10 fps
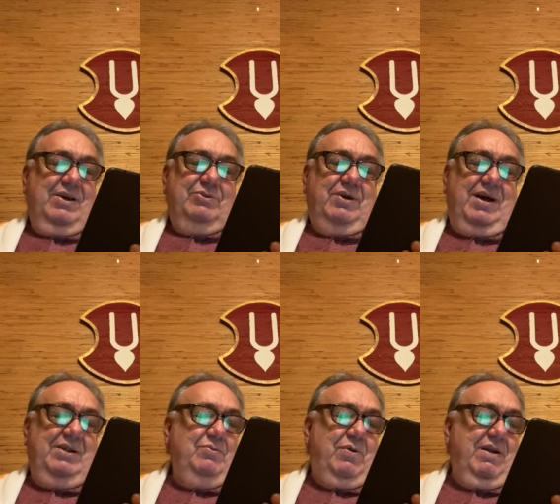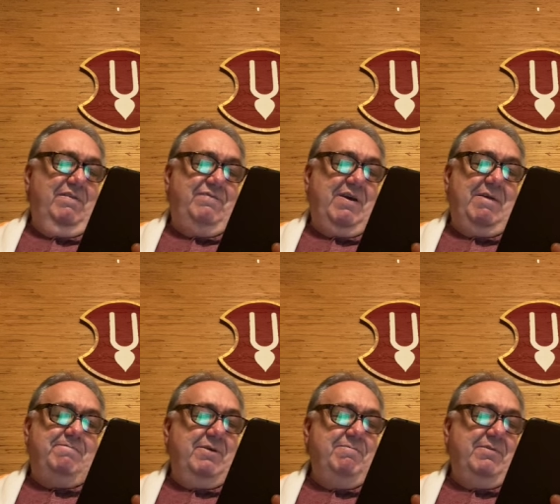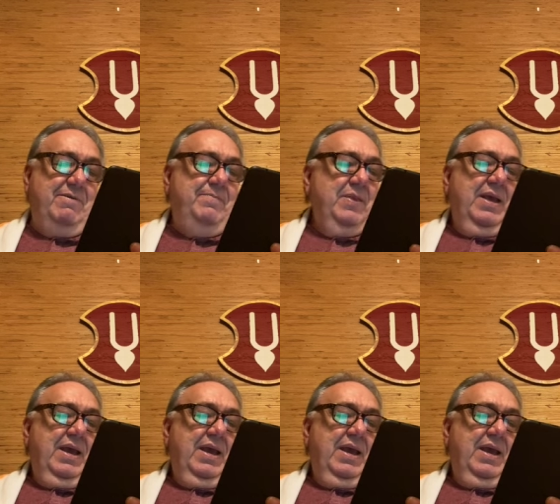to unqualified people,